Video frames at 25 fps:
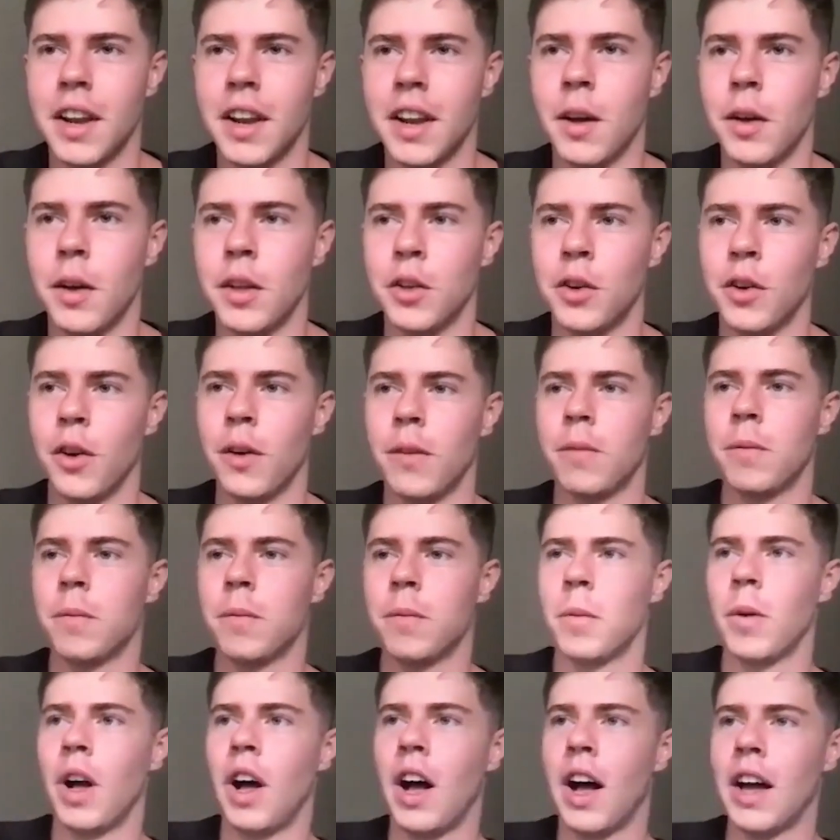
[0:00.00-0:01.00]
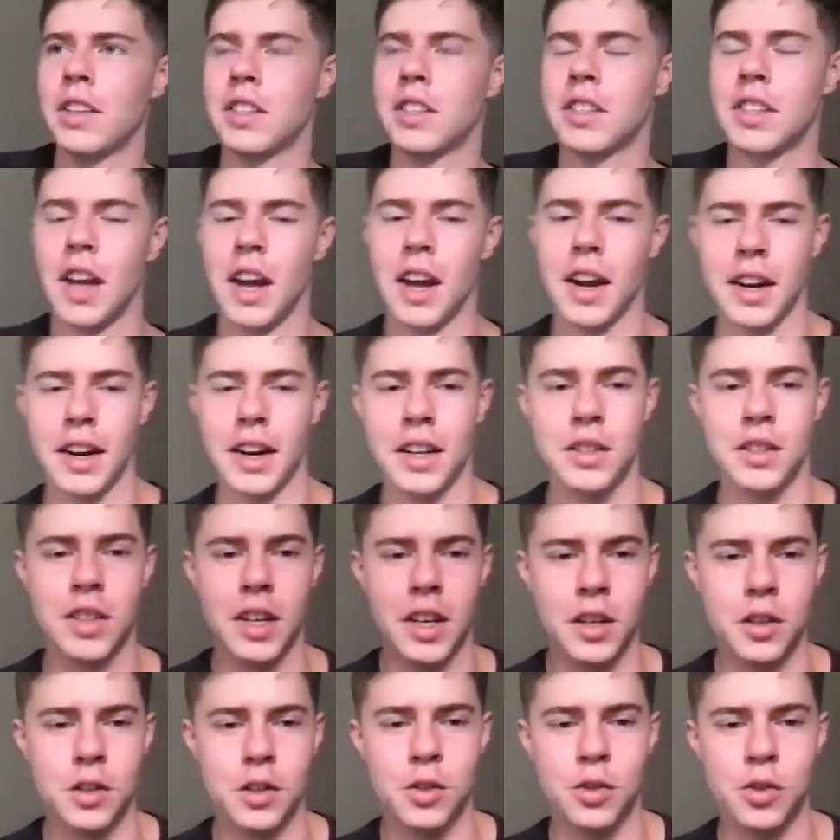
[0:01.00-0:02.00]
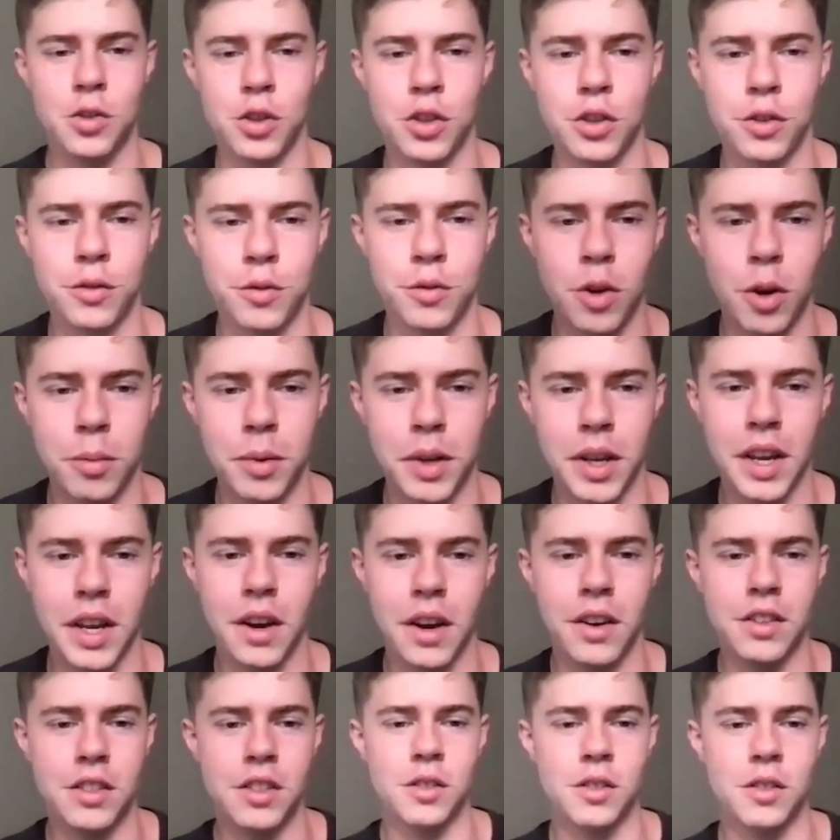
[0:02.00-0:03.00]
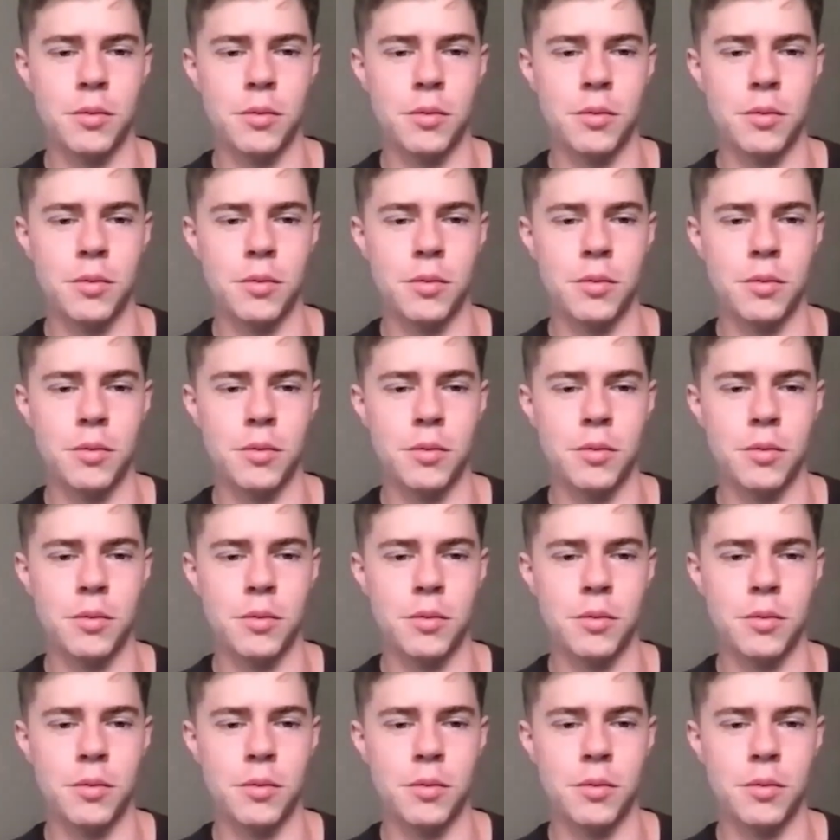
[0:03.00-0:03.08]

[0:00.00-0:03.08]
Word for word: And uh, you know, I started as like a student of Rob and Gary's